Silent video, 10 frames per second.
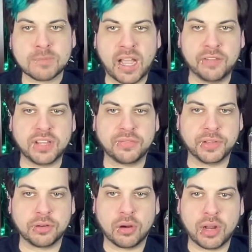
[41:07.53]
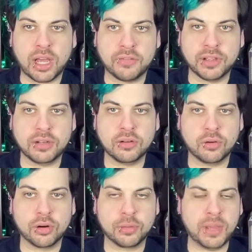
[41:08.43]
I've definitely grown out of it.
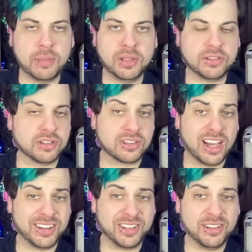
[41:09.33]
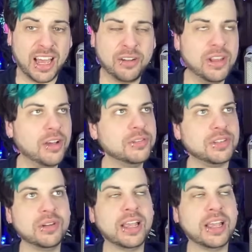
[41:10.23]
Or maybe it's just not, I don't know, dude.